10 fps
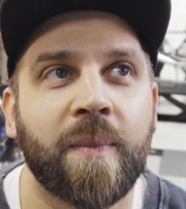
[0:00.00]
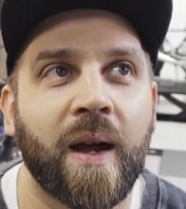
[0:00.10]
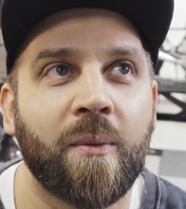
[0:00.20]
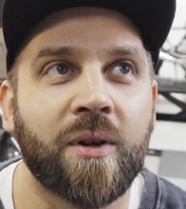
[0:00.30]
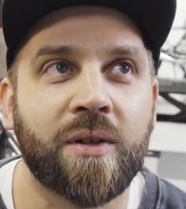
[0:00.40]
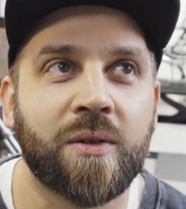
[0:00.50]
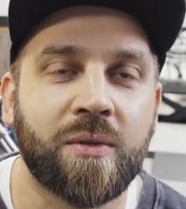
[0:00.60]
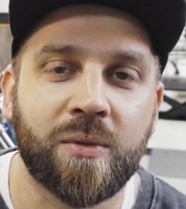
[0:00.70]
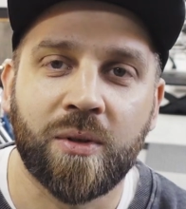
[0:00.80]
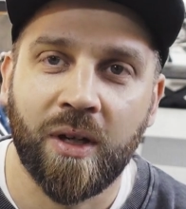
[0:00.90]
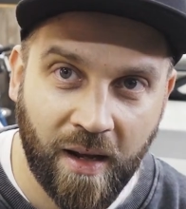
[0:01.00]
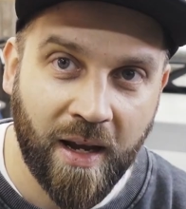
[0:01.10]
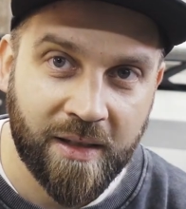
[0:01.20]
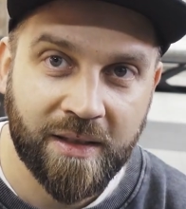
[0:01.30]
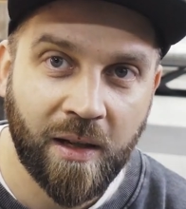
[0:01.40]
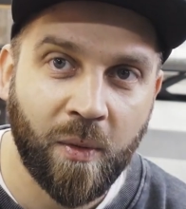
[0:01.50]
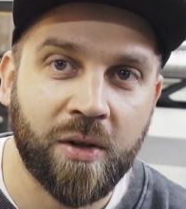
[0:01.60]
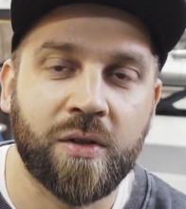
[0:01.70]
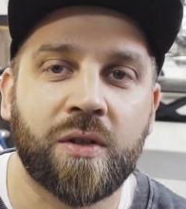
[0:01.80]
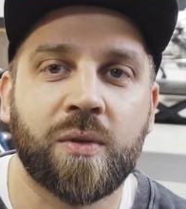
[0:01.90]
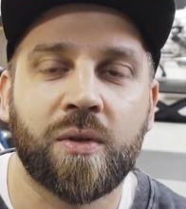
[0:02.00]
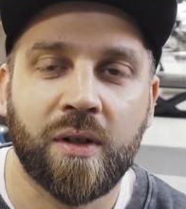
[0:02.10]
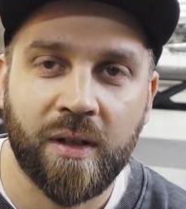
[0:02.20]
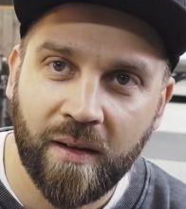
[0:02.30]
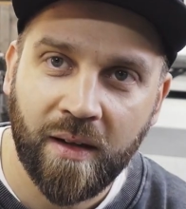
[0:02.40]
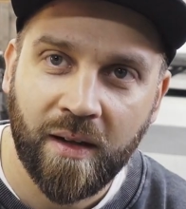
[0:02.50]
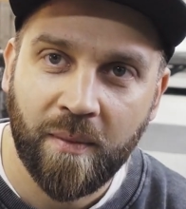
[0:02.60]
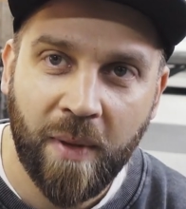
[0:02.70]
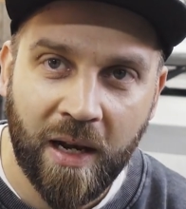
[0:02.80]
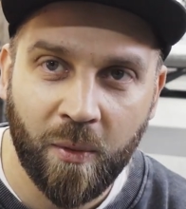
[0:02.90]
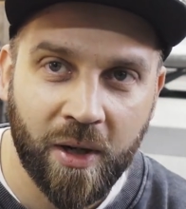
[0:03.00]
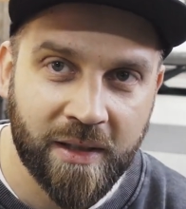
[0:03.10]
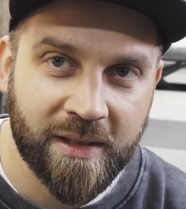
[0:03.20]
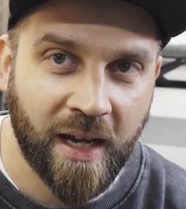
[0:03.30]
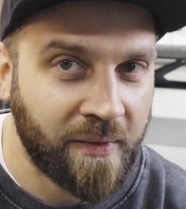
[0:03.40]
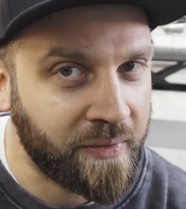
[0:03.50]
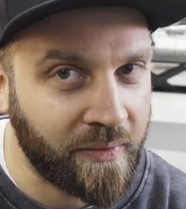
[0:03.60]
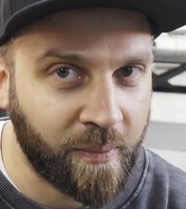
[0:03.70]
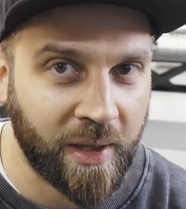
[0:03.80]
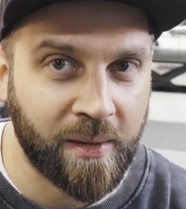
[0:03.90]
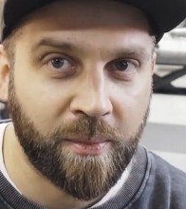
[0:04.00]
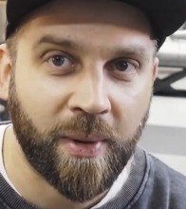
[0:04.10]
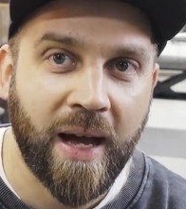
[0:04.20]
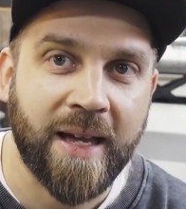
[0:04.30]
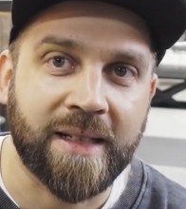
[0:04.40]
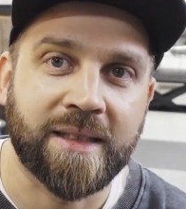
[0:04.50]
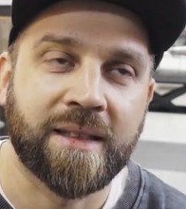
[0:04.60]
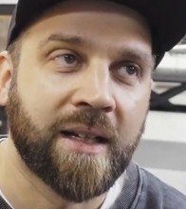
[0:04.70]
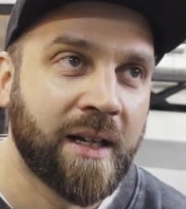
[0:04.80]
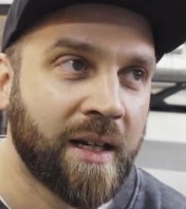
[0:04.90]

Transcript: I still want to do metalwork stuff, build bikes,